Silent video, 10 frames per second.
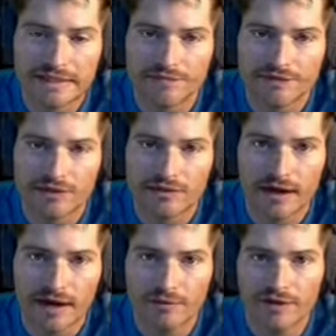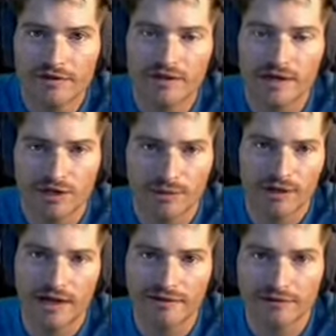So I really feel like
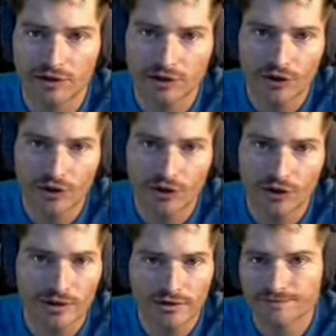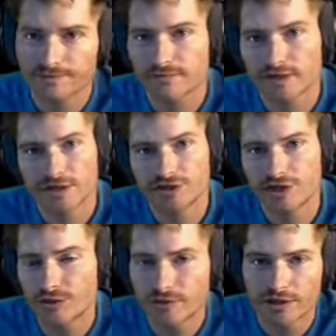becoming a lifelong learner,
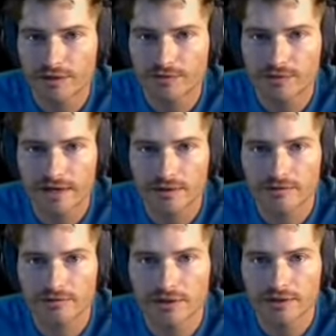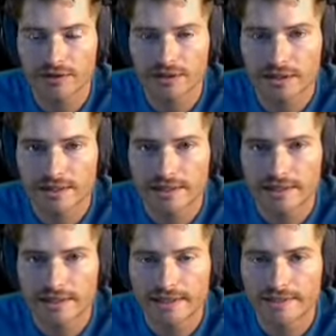continuously going through cycles of learning,
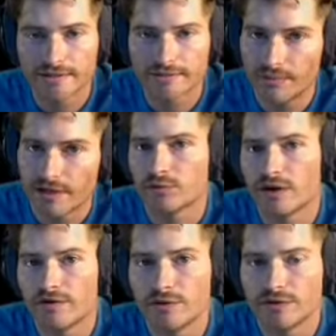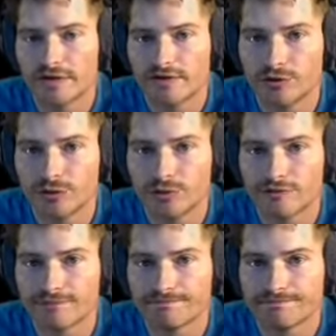is the best way that you can stay
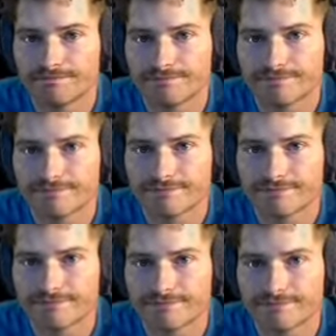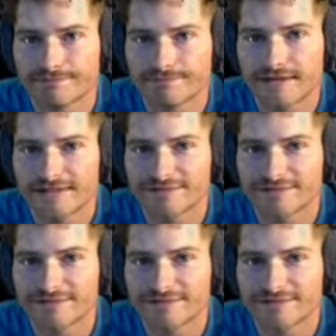future-proof. Thanks.